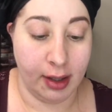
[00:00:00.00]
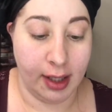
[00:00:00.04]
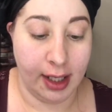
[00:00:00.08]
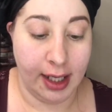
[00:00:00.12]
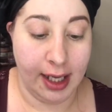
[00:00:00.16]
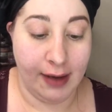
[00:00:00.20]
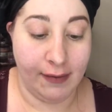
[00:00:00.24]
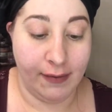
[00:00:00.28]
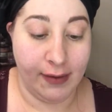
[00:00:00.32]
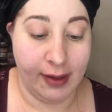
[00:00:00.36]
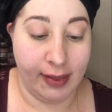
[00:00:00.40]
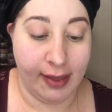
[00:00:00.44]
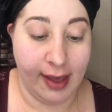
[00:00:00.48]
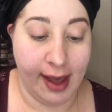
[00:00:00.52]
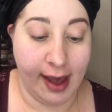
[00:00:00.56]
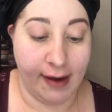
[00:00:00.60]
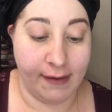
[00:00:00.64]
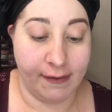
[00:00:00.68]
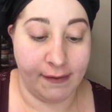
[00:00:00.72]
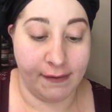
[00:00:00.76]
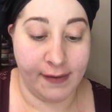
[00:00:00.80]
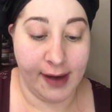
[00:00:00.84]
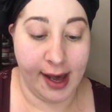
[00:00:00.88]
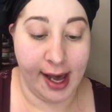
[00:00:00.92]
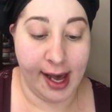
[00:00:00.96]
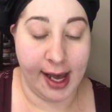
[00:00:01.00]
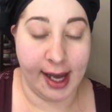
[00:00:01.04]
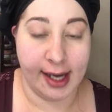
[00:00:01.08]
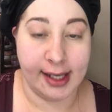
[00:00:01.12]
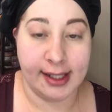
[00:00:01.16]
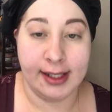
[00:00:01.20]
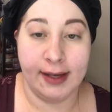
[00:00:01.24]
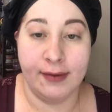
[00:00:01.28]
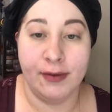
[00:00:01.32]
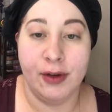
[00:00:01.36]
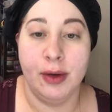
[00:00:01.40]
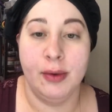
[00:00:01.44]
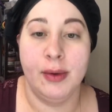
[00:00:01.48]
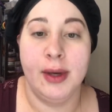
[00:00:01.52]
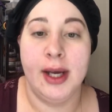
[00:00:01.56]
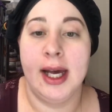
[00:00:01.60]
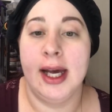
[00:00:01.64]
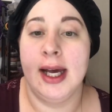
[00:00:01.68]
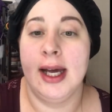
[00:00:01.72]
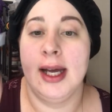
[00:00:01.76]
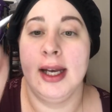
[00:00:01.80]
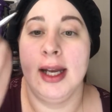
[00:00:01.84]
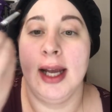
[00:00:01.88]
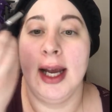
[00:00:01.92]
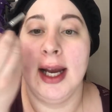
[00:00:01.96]
given that fact, if you
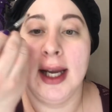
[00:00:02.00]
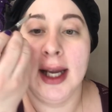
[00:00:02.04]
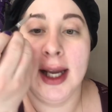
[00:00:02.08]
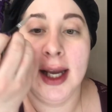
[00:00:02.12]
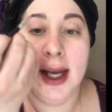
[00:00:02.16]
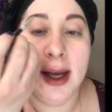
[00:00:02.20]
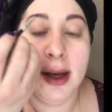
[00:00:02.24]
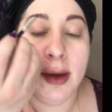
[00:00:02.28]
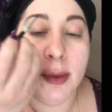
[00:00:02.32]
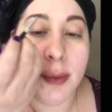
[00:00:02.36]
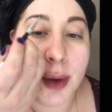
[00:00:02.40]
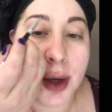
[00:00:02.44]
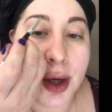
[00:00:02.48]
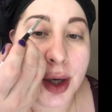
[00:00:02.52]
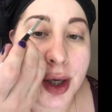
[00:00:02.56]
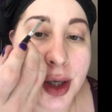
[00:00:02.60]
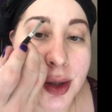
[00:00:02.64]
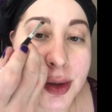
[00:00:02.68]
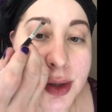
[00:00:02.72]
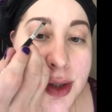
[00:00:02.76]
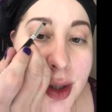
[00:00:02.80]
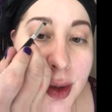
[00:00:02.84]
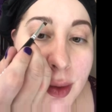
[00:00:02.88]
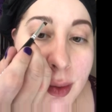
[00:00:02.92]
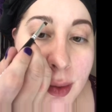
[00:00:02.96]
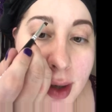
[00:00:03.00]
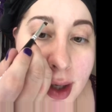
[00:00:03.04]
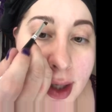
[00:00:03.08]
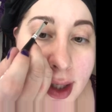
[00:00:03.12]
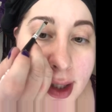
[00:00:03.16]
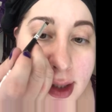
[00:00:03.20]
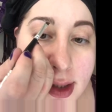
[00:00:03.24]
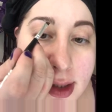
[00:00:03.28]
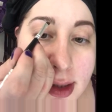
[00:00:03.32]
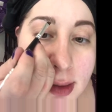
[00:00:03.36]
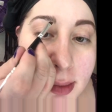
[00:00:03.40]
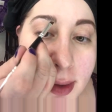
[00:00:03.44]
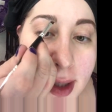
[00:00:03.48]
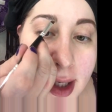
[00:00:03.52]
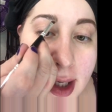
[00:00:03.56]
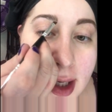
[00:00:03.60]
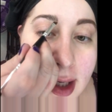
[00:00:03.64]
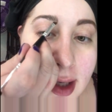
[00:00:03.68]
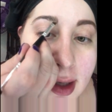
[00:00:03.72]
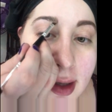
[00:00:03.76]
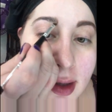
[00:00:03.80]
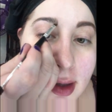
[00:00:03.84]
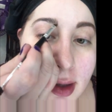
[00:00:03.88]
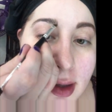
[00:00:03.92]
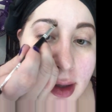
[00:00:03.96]
get anywhere you don't want it to
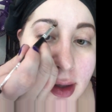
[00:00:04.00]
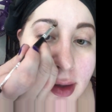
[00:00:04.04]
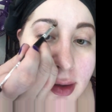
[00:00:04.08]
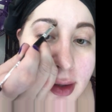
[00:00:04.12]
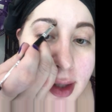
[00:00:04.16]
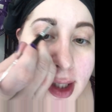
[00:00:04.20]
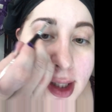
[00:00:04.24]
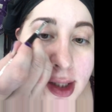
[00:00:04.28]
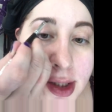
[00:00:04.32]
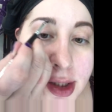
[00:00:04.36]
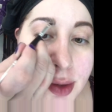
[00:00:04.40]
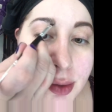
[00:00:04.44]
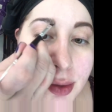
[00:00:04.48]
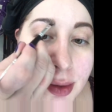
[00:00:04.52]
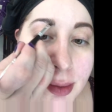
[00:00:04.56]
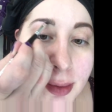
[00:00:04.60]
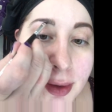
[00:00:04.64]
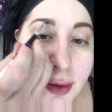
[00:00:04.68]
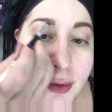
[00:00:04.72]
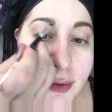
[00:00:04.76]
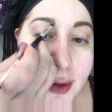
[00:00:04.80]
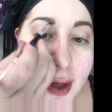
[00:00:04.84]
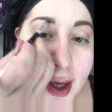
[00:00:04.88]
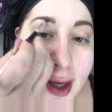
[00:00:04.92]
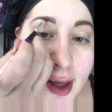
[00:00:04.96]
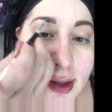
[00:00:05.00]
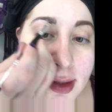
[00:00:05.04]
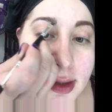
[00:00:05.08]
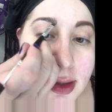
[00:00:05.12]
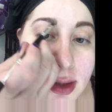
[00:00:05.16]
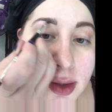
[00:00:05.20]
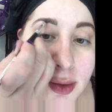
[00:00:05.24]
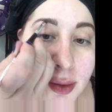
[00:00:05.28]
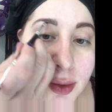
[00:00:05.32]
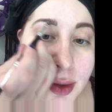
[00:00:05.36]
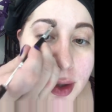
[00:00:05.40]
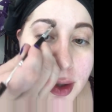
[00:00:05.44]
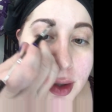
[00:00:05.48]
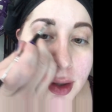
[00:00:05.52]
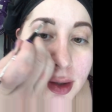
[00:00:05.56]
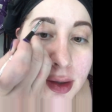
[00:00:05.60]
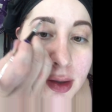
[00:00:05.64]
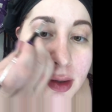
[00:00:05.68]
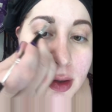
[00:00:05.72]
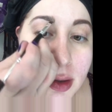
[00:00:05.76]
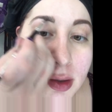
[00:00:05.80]
be, you need to remove that sooner.